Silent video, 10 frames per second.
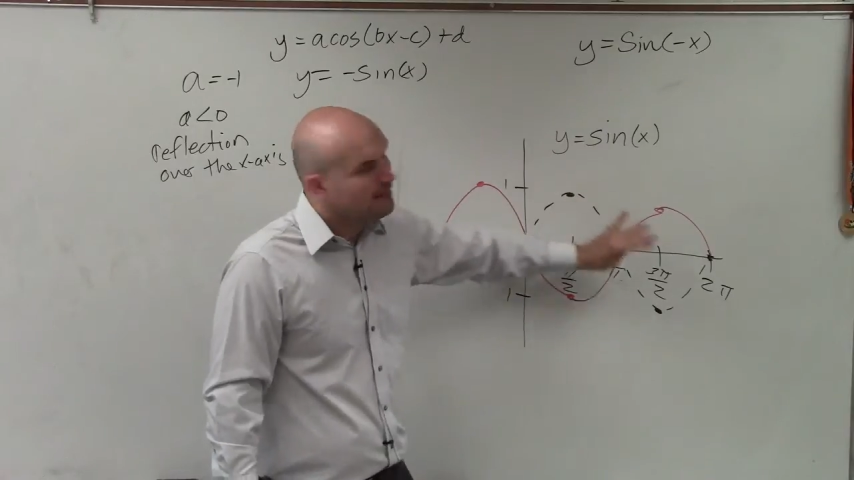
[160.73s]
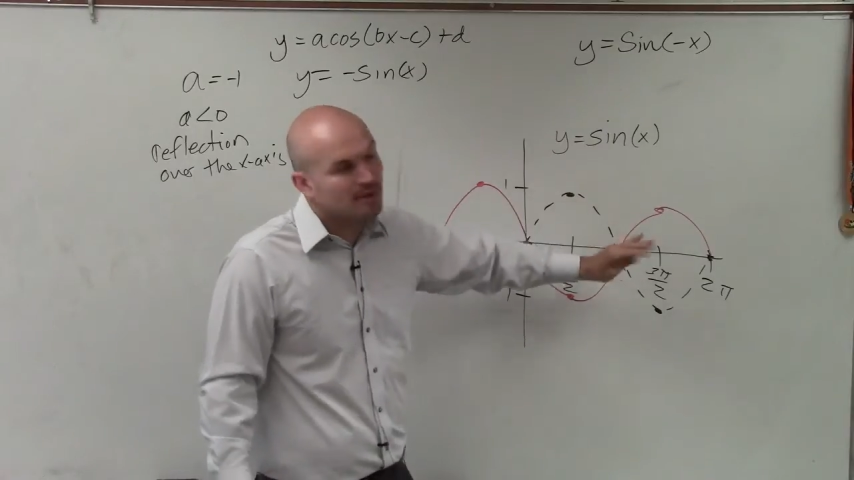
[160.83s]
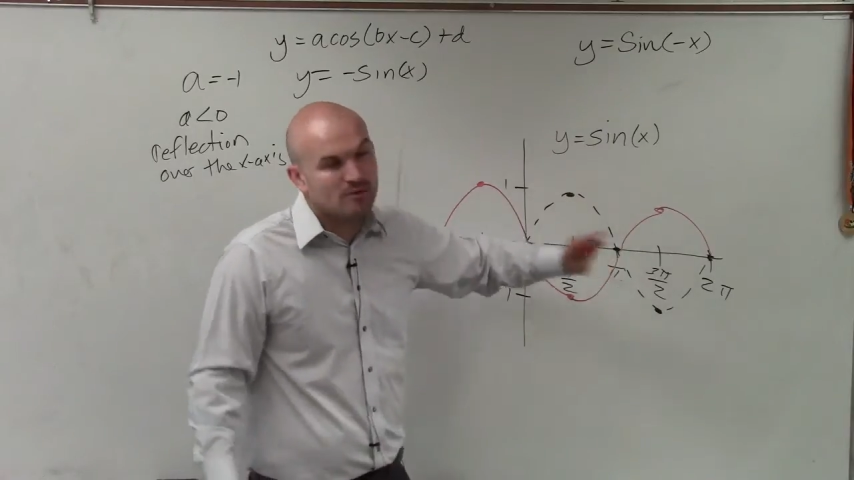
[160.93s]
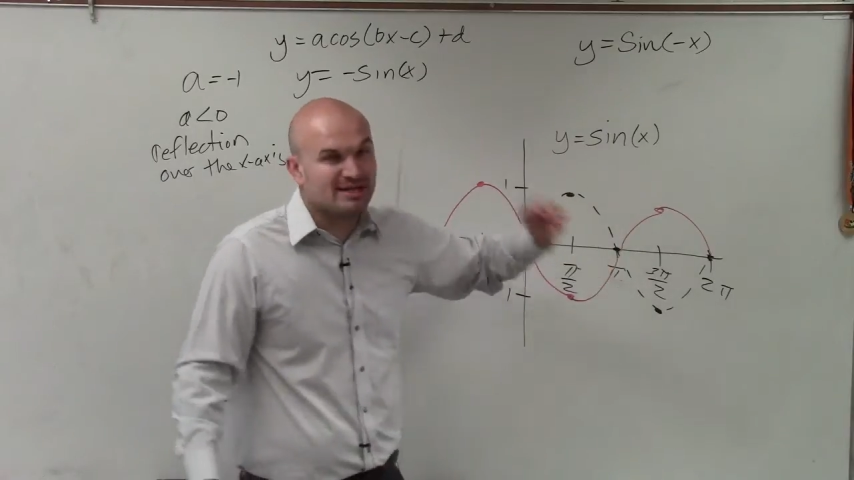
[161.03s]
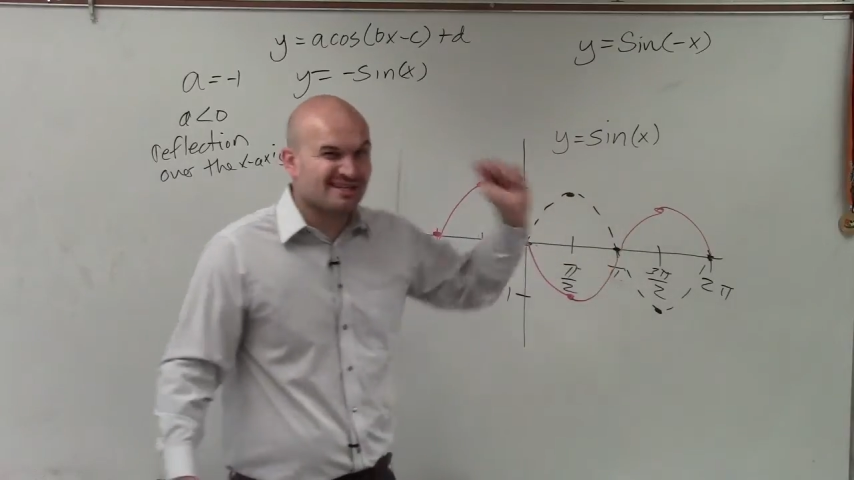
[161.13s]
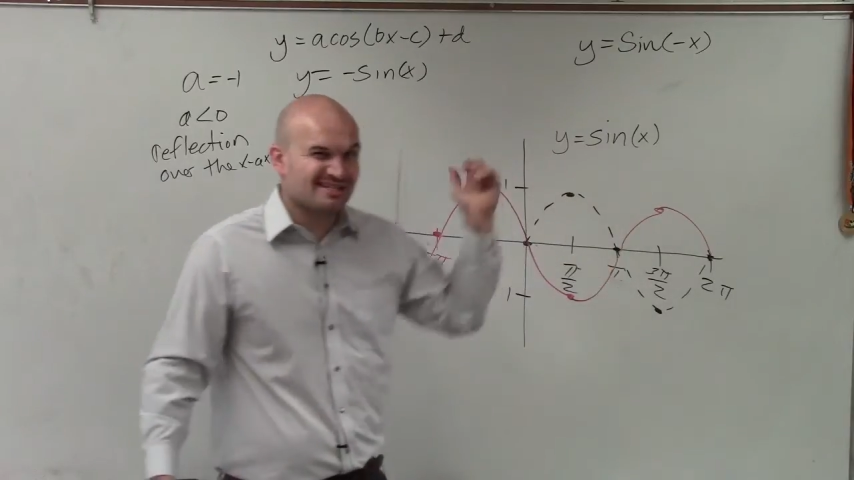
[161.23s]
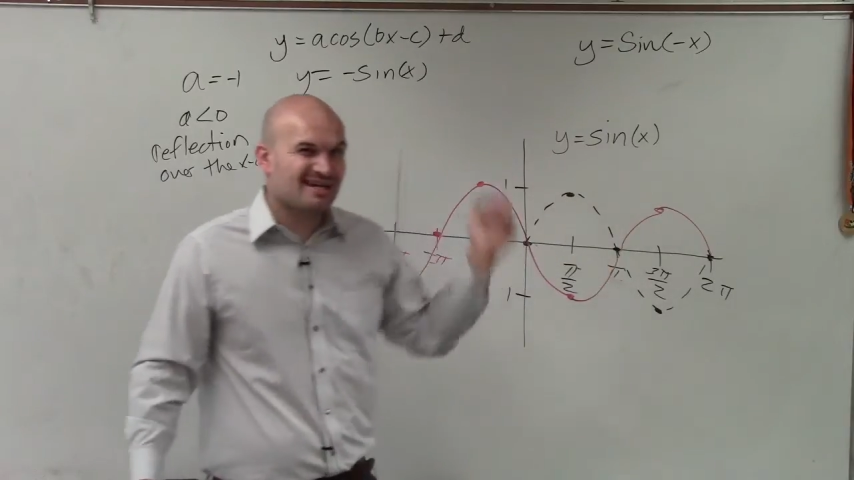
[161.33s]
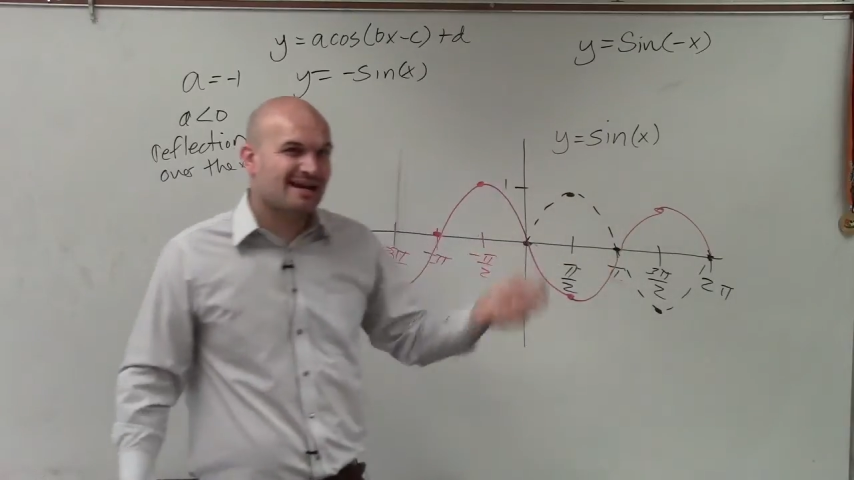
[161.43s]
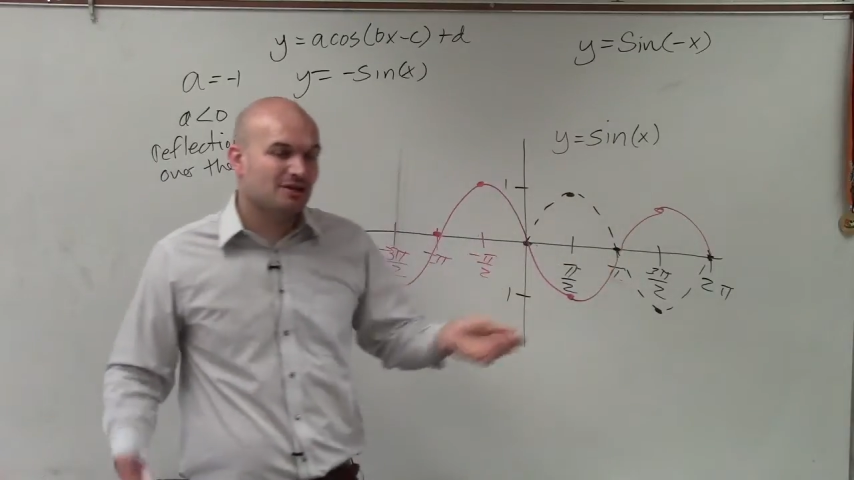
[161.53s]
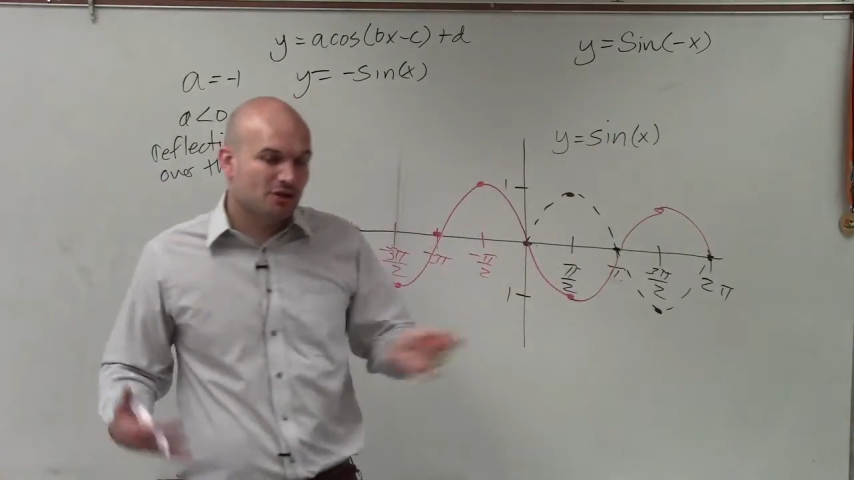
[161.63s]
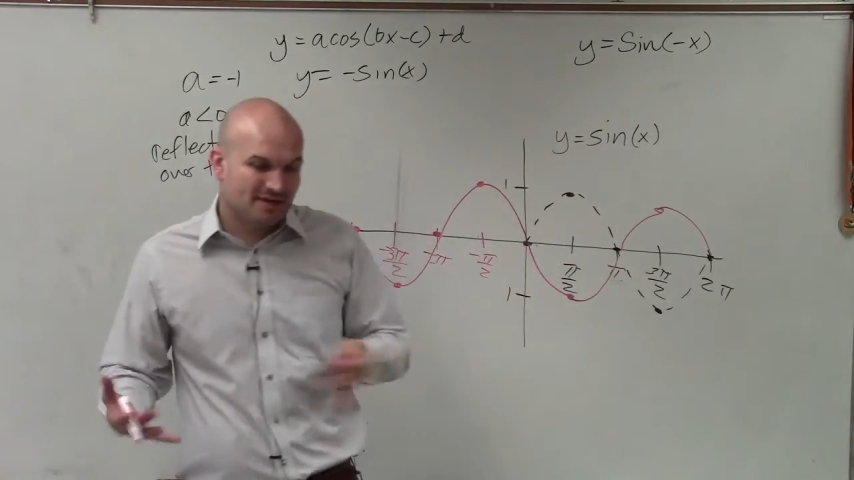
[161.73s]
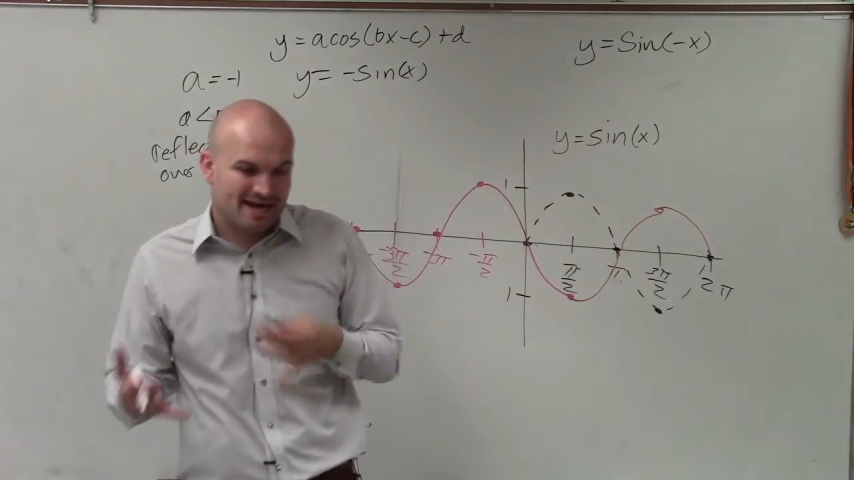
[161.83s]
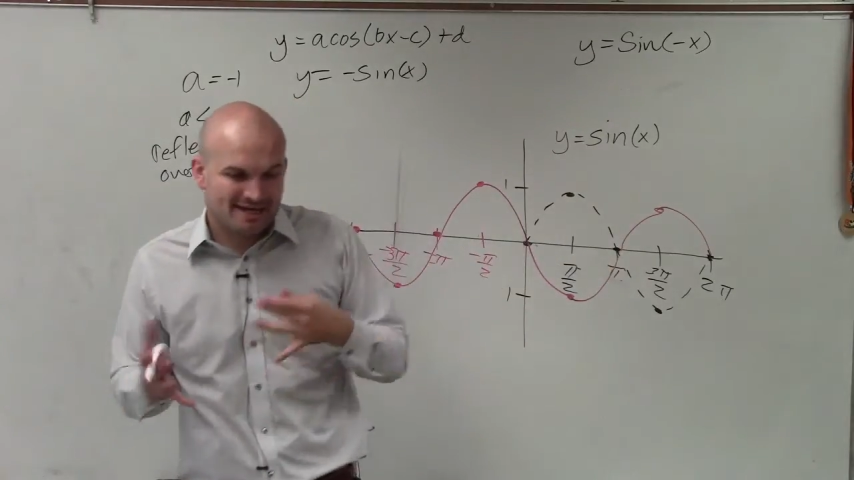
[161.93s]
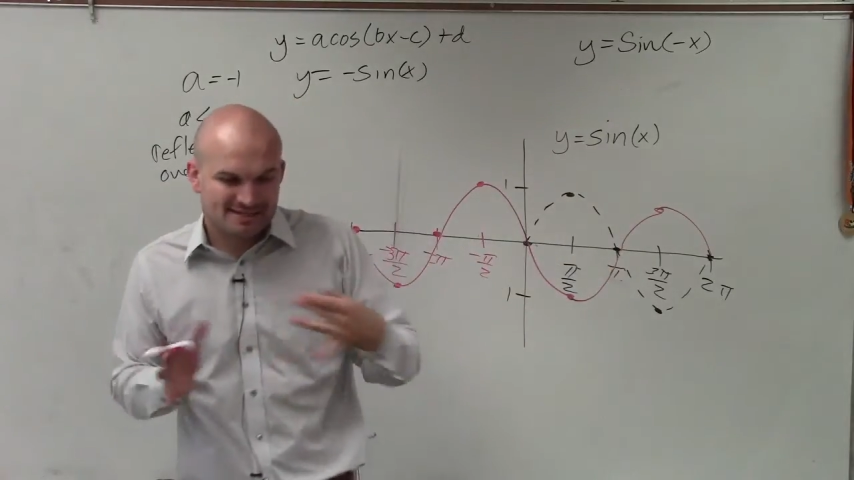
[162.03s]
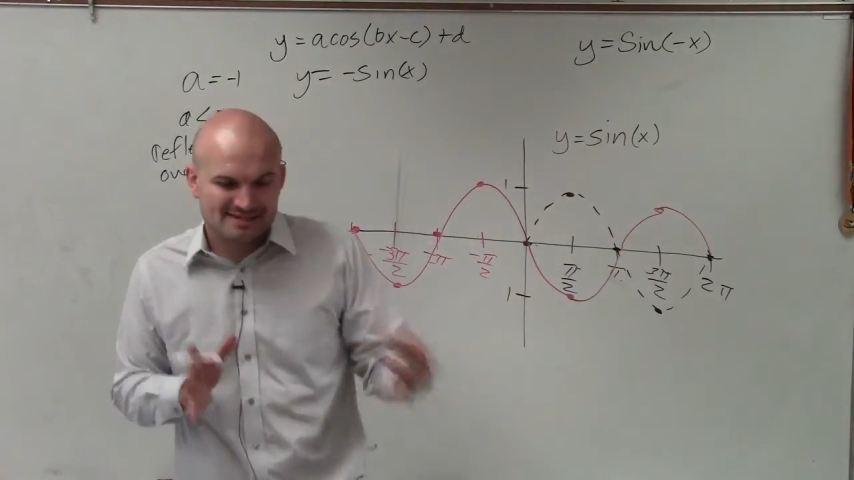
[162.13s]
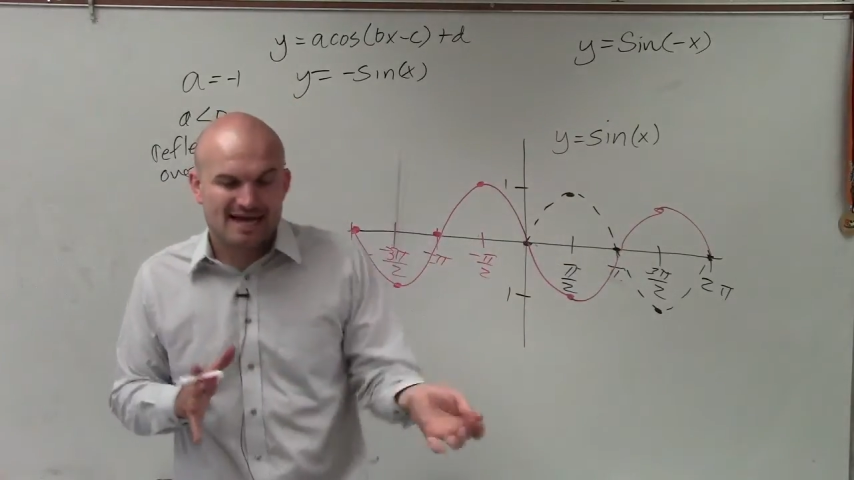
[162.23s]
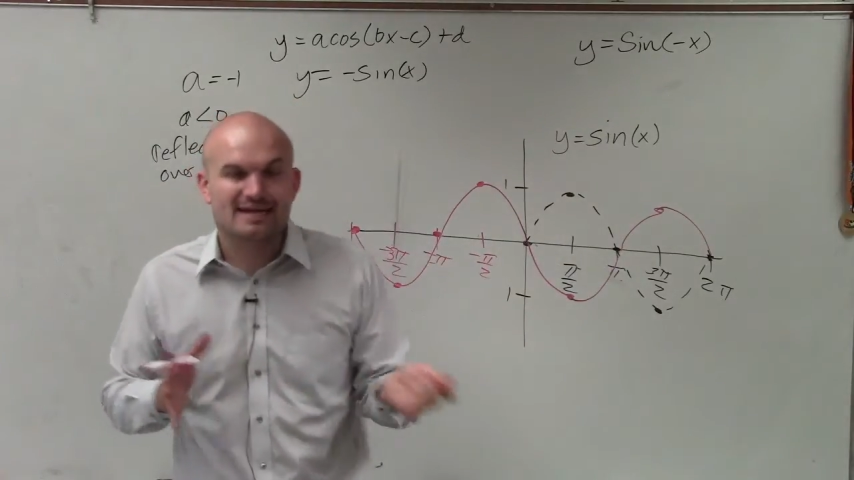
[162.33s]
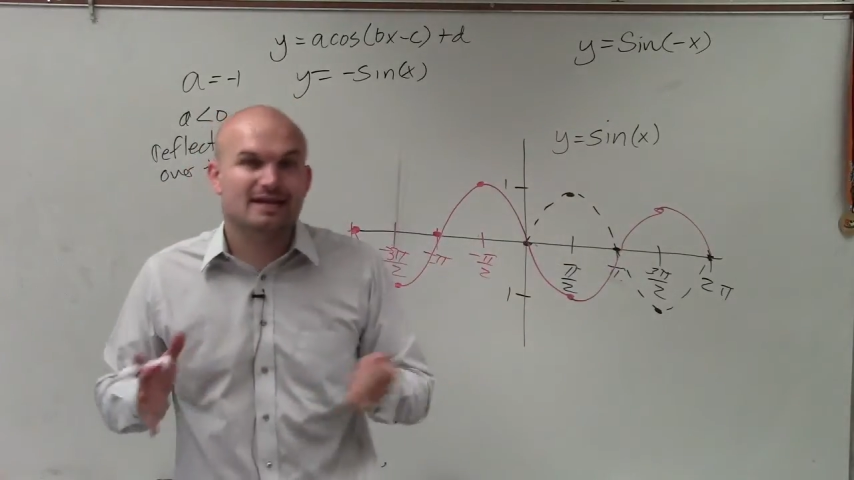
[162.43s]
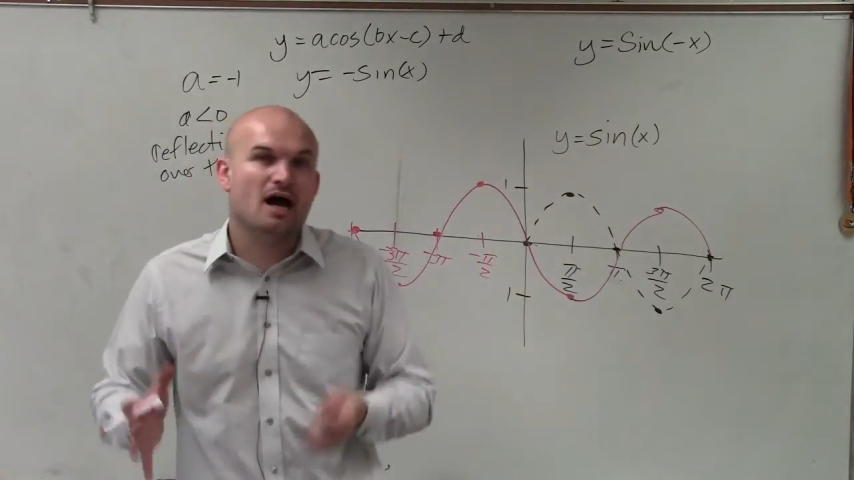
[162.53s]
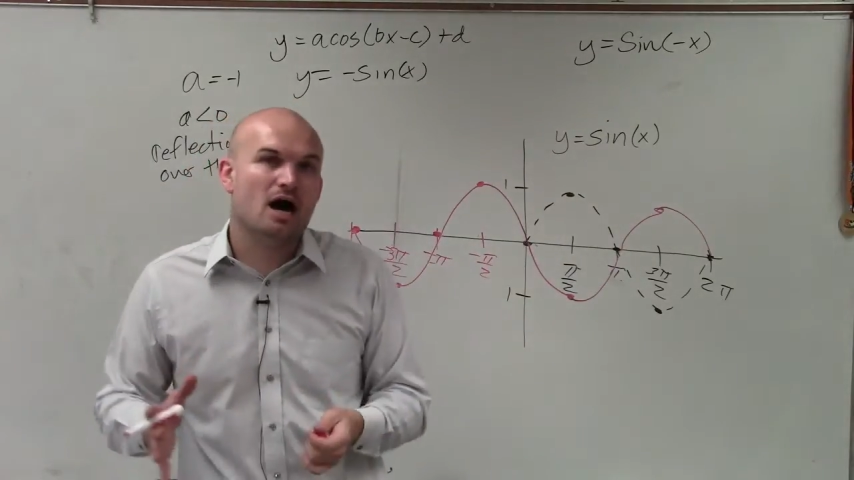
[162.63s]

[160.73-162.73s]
But we can just kind of look at setting it